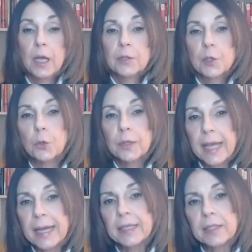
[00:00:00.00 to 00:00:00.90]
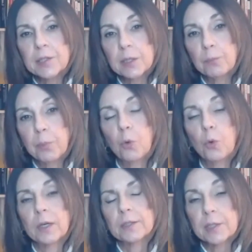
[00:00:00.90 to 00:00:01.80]
So getting
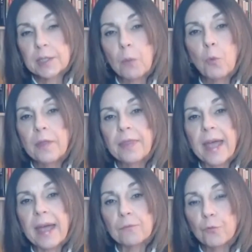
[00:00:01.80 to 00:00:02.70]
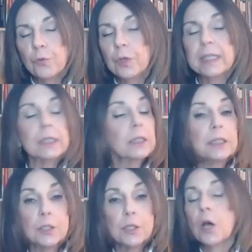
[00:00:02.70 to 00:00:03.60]
support, someone that really
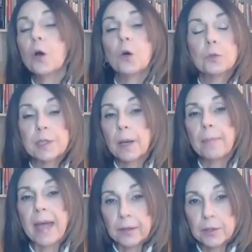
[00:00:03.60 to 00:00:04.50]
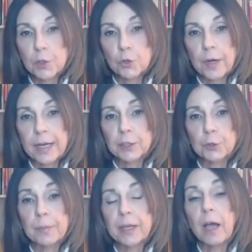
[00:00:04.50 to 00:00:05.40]
knows about estrangement,